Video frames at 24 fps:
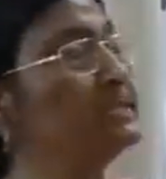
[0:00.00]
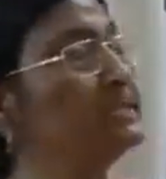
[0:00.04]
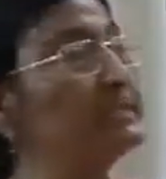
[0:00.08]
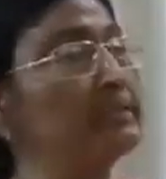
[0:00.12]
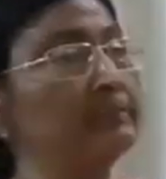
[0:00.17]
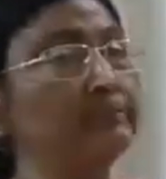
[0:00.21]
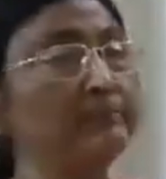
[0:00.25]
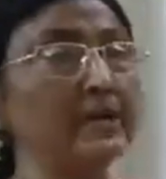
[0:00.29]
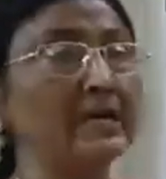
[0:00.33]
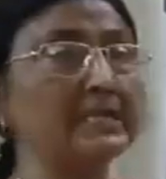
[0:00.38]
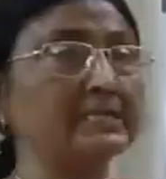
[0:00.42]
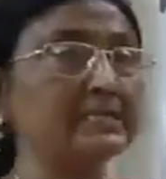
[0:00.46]
in
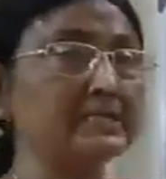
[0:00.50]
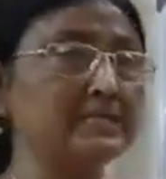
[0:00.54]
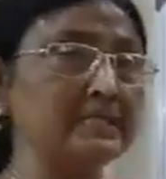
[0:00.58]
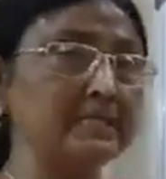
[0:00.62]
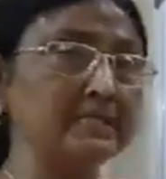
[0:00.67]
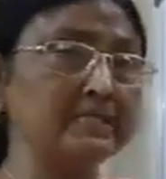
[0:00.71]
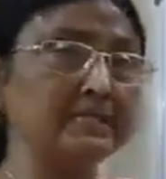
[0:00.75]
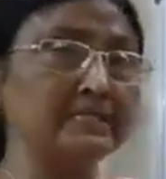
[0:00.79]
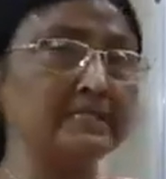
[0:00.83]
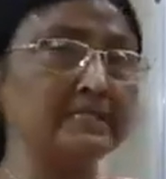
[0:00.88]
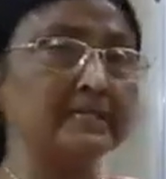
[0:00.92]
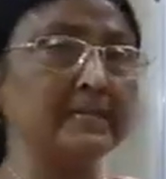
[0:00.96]
the bus
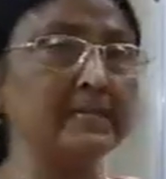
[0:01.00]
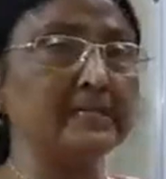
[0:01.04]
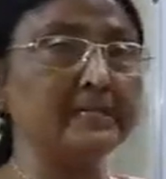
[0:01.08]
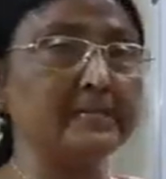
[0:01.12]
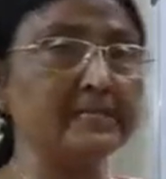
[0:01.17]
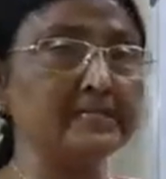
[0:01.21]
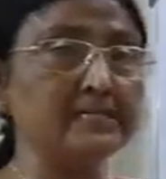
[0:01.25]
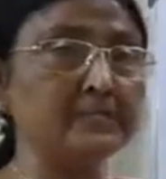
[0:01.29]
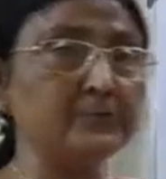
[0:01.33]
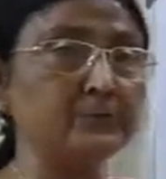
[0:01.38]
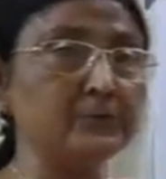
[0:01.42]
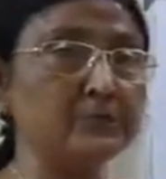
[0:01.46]
in the
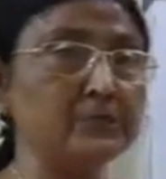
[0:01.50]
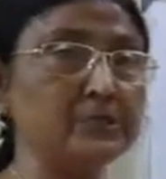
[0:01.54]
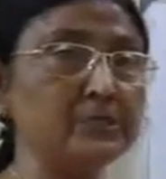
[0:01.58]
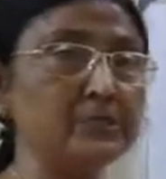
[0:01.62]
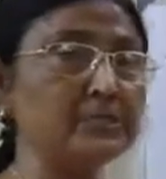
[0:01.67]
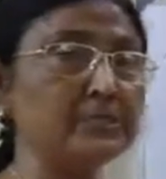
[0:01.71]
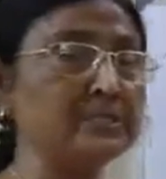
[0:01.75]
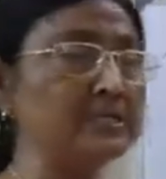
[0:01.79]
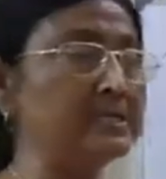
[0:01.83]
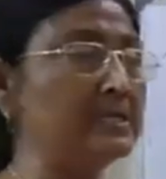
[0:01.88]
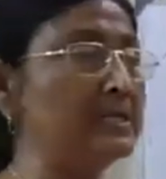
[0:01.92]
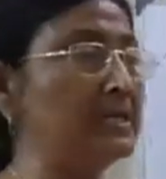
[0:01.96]
rest
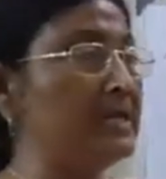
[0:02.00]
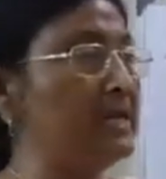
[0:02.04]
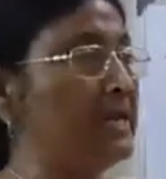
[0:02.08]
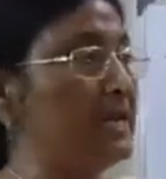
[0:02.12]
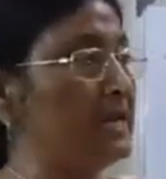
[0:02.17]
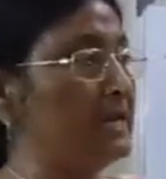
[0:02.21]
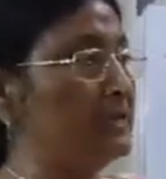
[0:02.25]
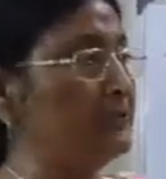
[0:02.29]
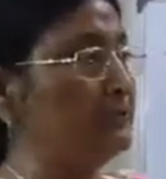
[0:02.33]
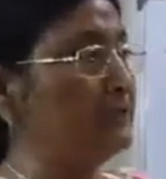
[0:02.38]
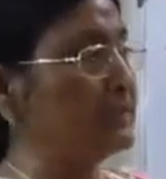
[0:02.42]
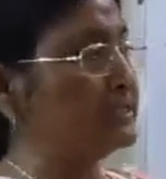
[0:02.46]
positions
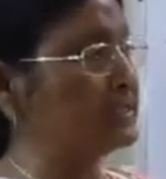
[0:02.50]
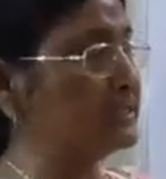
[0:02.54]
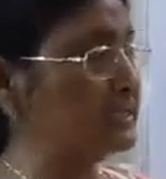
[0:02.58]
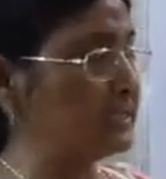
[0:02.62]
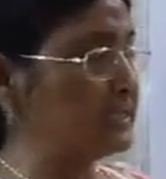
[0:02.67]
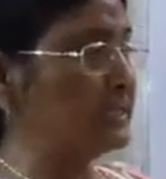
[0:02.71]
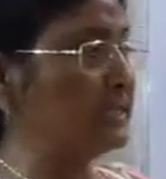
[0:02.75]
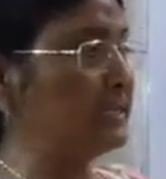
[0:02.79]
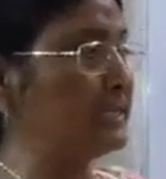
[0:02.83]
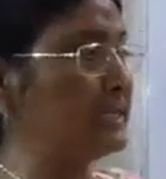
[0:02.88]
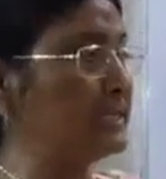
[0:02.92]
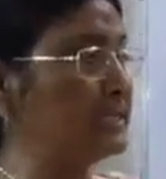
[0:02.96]
and we are
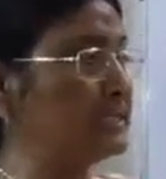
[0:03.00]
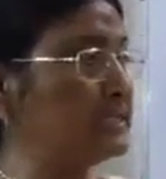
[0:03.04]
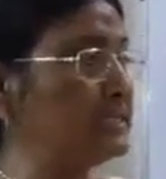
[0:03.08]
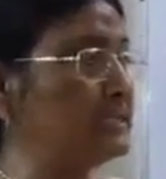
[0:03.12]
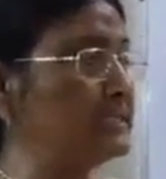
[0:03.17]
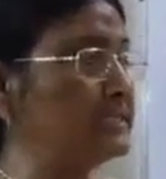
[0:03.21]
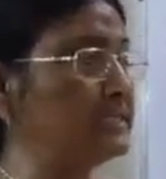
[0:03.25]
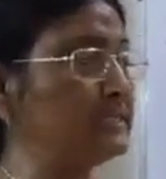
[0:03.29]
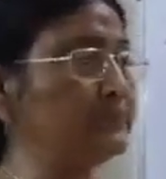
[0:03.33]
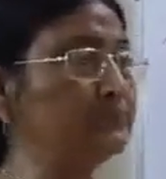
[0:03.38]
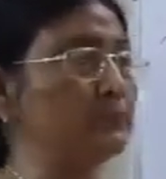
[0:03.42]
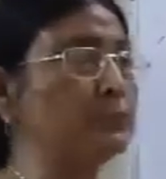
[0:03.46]
sitting
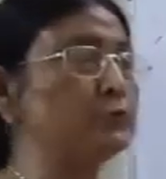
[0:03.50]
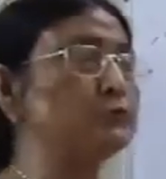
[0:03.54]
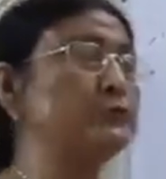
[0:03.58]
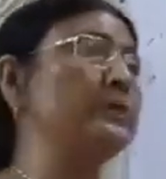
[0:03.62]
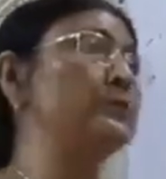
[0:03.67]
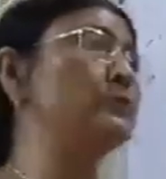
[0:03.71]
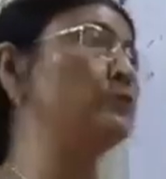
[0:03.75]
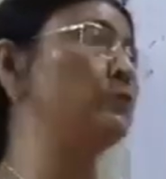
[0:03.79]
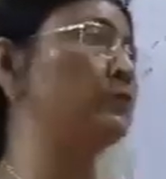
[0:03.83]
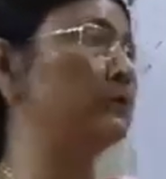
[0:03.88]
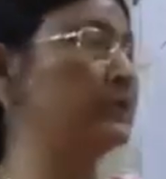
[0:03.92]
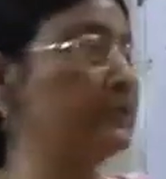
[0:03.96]
nicely. Suppose we
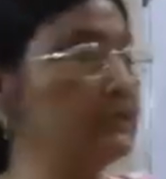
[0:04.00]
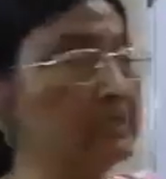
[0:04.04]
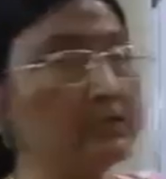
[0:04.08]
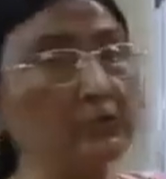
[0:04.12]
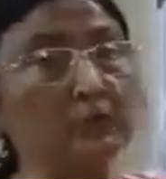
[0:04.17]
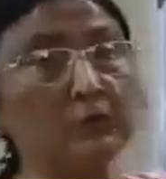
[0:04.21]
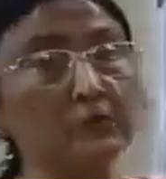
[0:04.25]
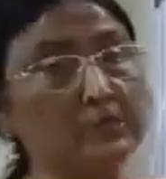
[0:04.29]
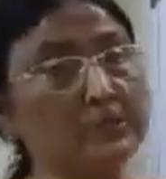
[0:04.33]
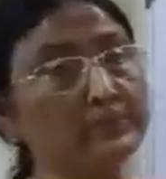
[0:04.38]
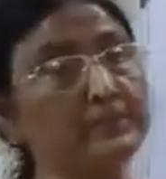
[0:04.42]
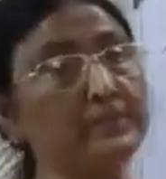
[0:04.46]
are talking,
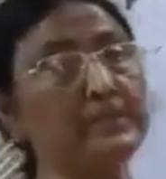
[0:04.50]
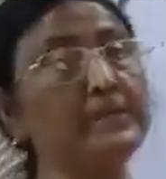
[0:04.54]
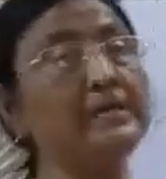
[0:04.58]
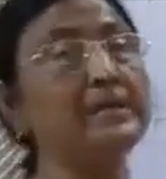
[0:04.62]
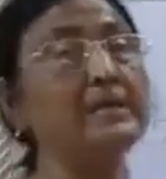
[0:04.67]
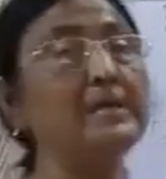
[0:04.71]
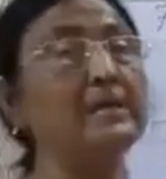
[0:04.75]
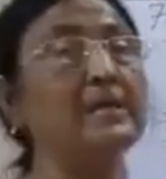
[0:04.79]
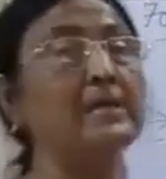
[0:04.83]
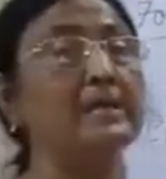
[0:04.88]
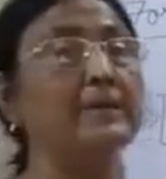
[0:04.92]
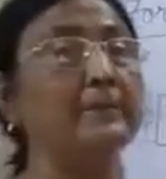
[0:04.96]

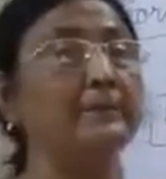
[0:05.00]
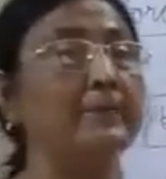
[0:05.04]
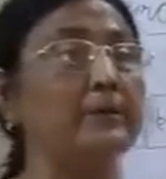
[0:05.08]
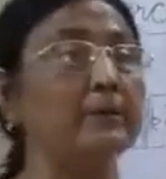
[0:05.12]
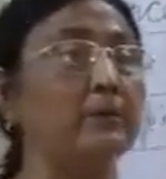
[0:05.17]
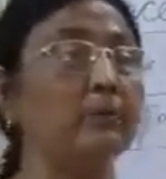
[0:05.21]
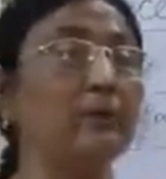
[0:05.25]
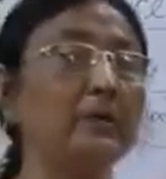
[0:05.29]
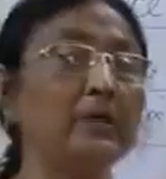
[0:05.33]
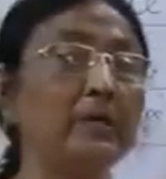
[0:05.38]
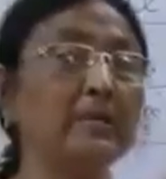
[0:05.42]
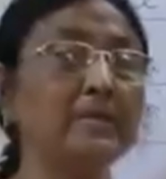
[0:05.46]
gossiping,
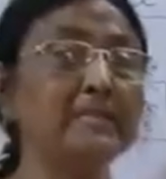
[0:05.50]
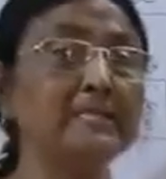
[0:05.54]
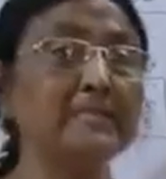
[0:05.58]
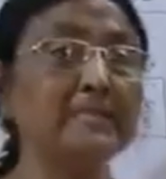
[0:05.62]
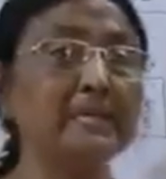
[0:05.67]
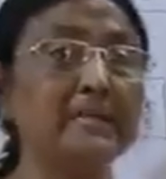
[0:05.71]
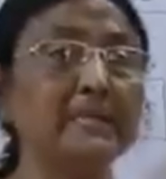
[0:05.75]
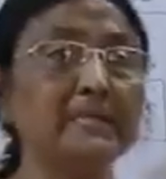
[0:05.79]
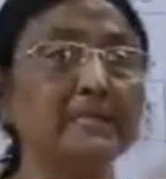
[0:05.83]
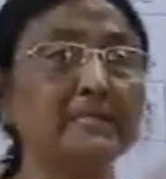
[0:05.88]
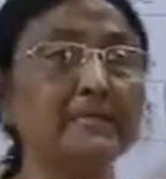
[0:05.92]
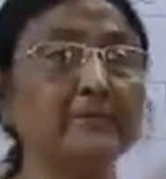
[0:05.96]
but all of a
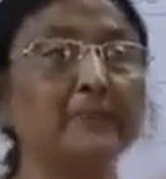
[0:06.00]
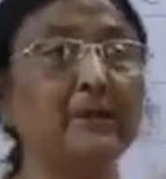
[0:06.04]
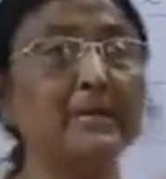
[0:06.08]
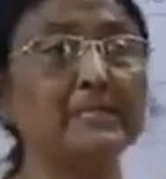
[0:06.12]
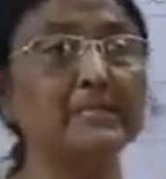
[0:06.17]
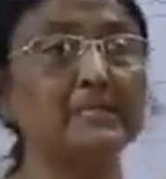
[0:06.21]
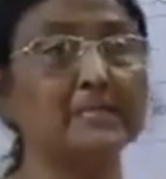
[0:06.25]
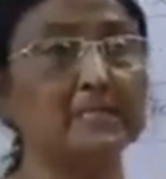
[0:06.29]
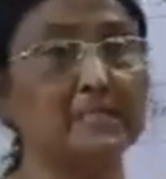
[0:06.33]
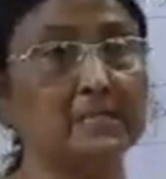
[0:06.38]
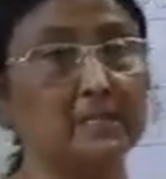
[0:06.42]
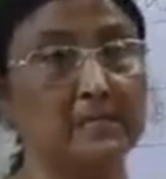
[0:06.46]
sudden the
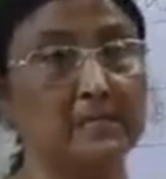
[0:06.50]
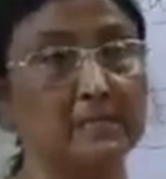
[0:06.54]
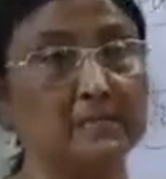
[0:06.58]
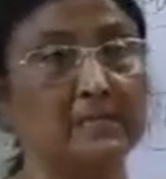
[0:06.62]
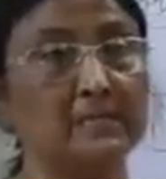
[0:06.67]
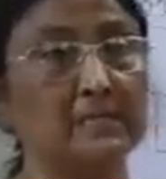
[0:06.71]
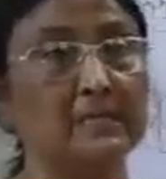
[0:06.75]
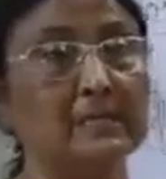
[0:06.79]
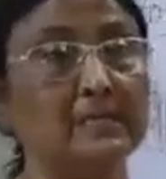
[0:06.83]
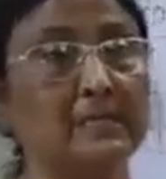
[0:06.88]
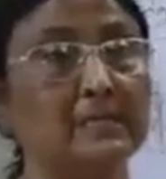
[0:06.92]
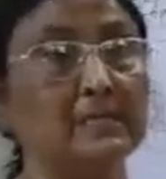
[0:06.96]
bus start.
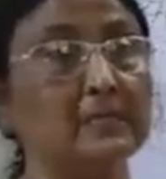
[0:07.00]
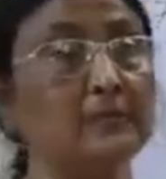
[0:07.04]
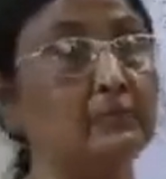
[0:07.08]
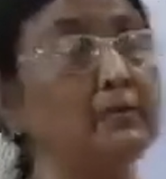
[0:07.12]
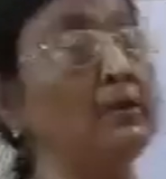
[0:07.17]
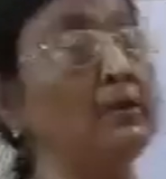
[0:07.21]
Then